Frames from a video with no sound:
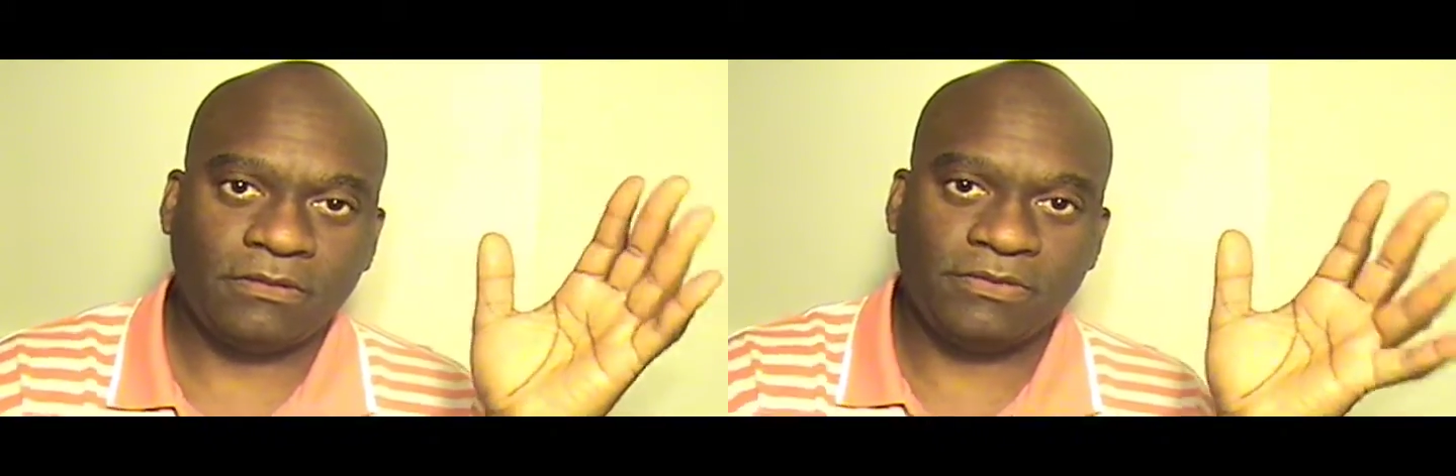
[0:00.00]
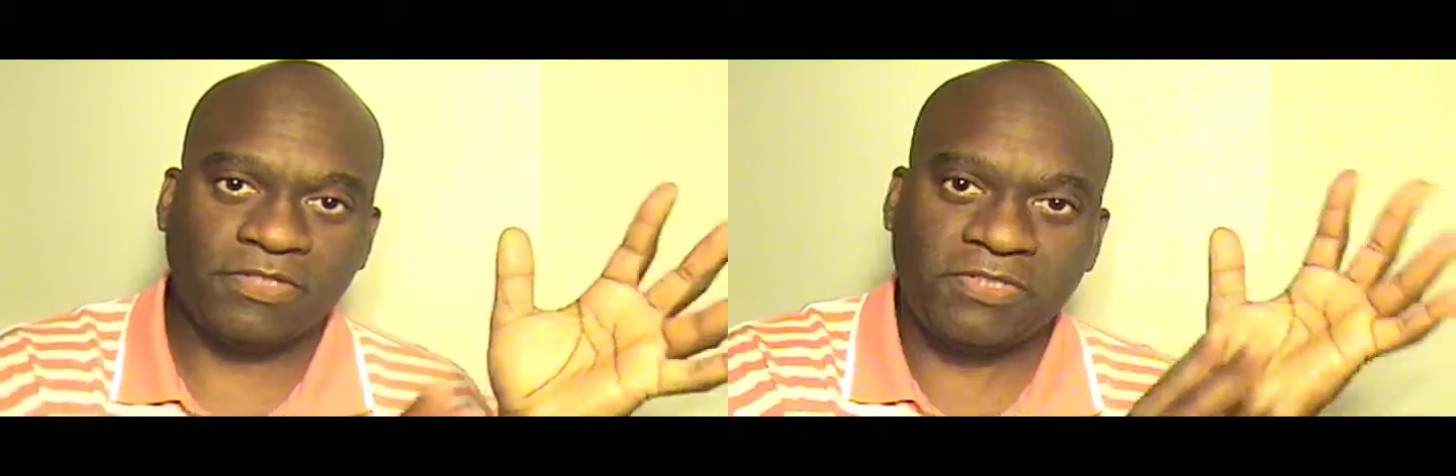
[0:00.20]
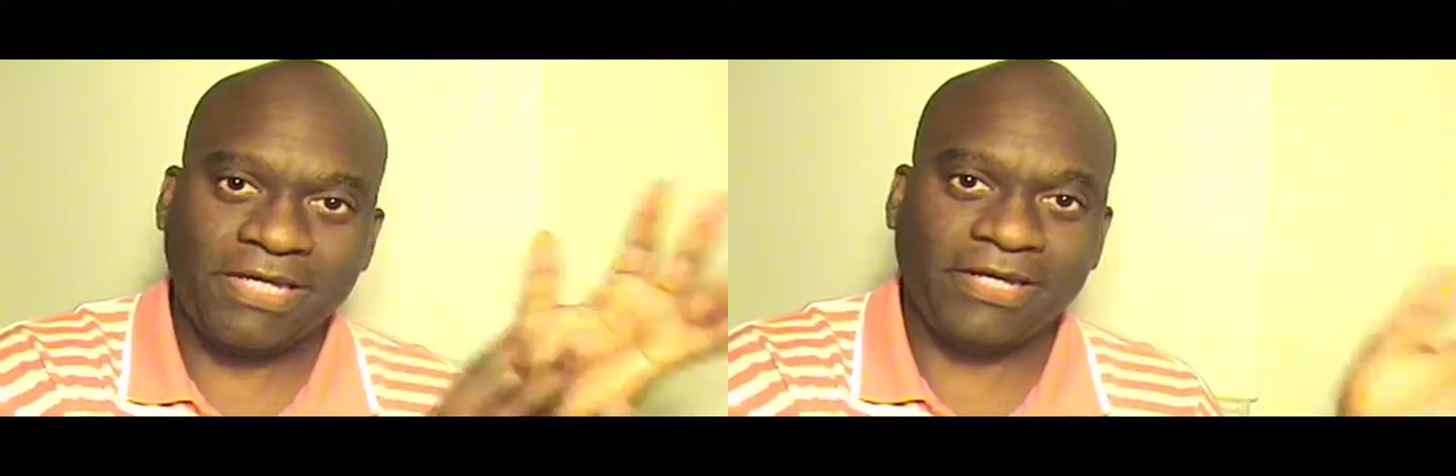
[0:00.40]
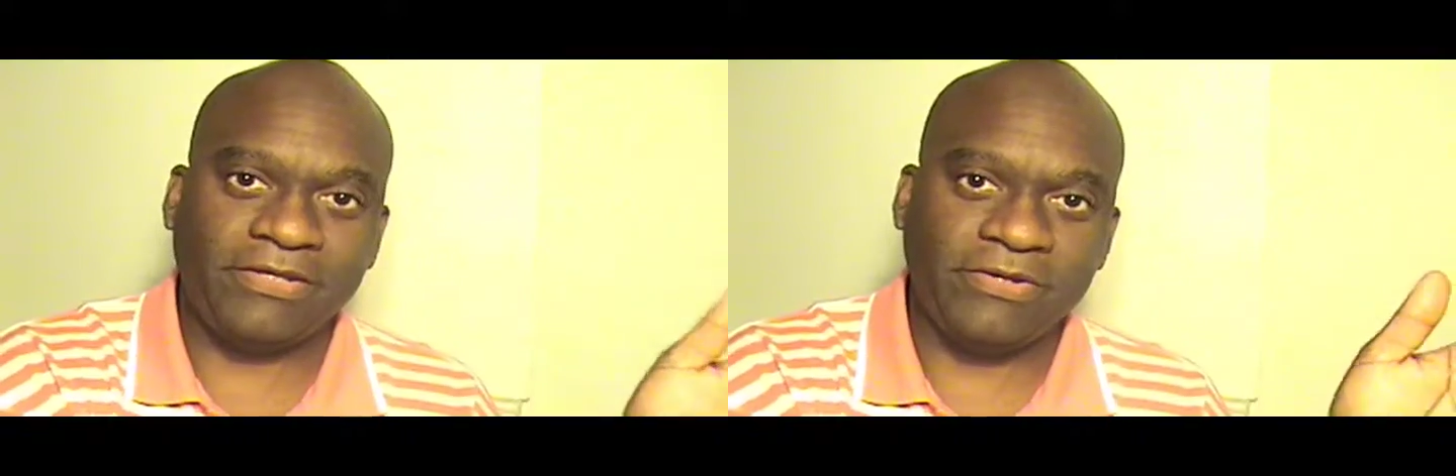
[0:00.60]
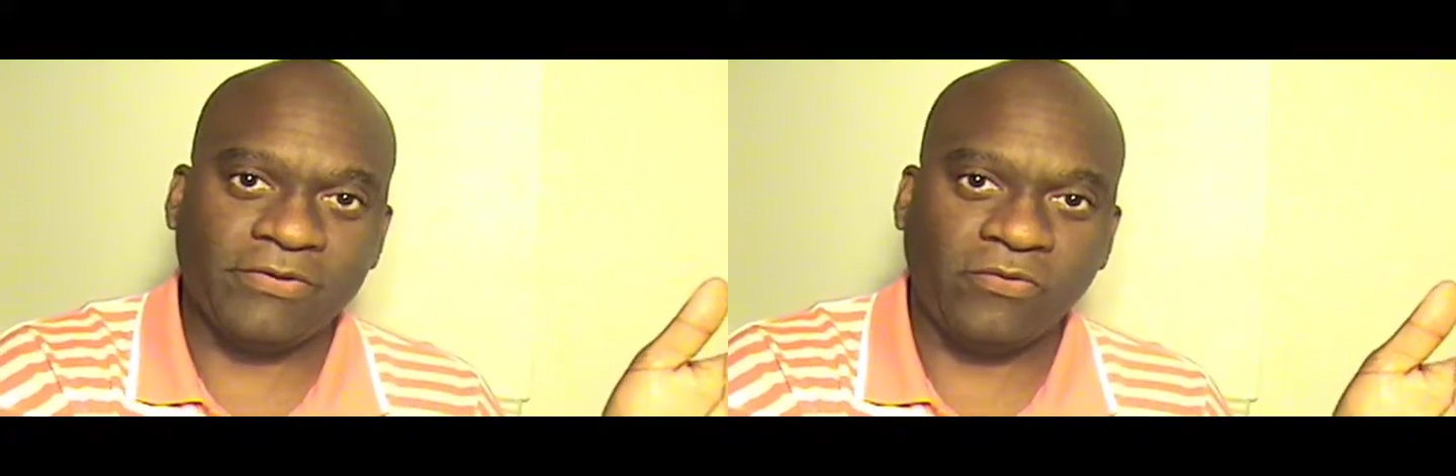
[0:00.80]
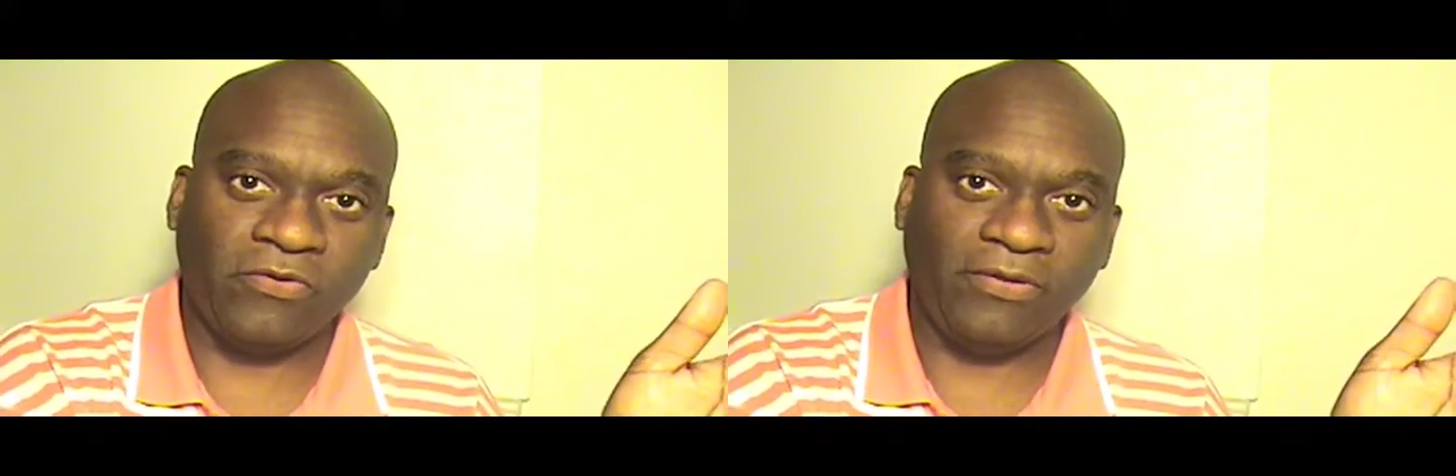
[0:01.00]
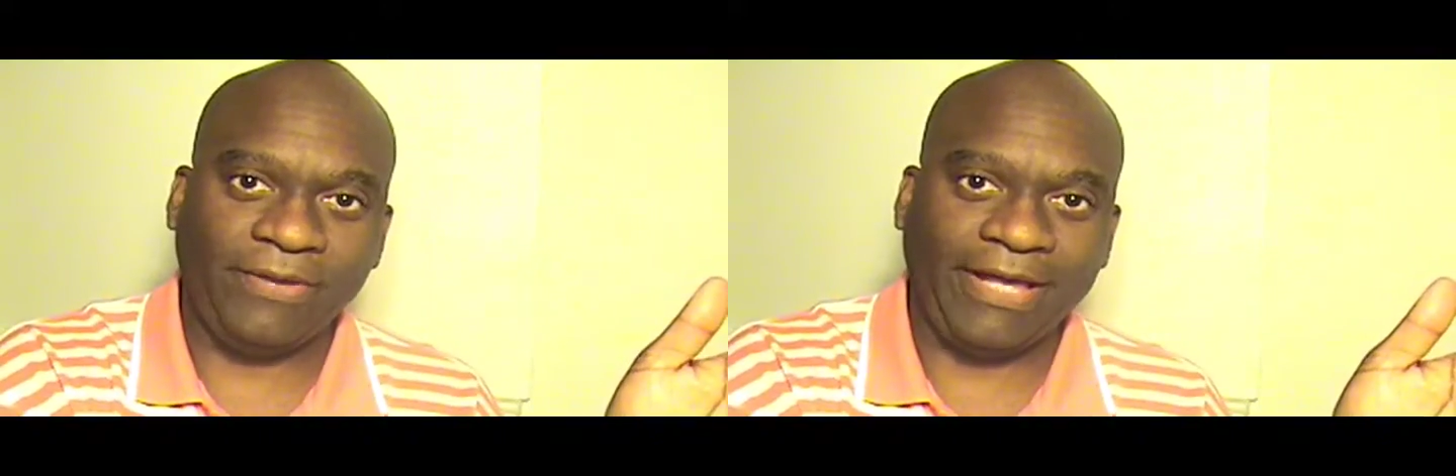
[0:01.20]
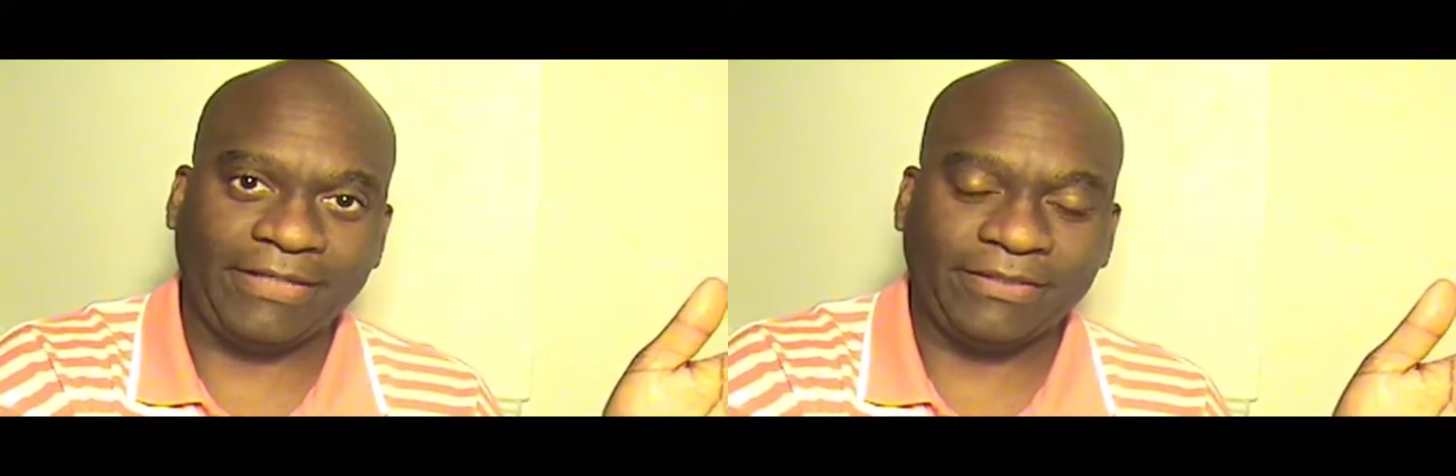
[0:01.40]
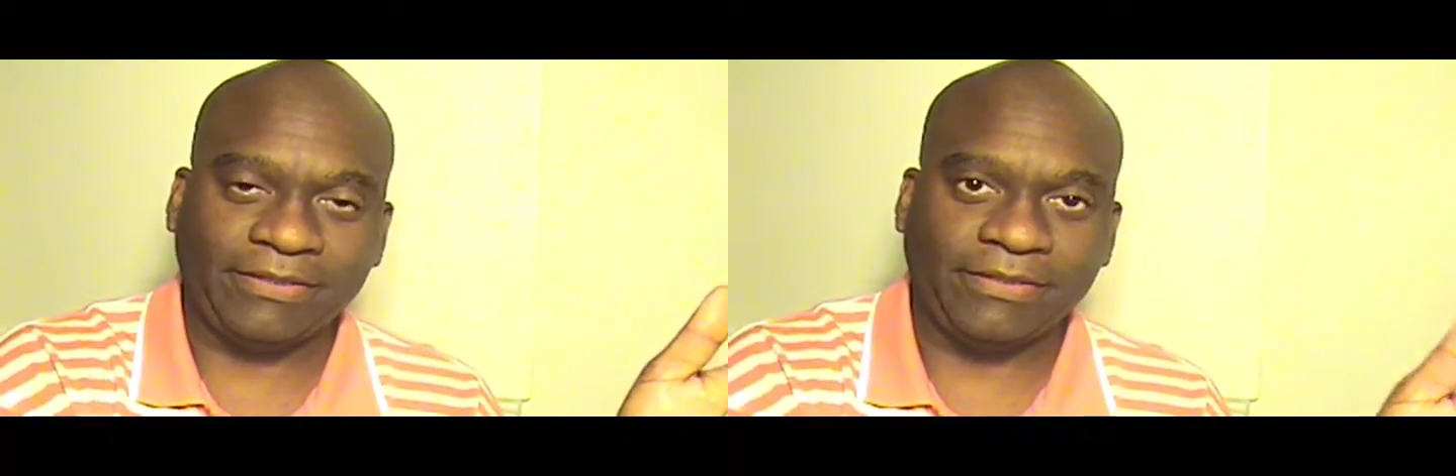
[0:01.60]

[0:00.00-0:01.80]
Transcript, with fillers: The second-year quarterback,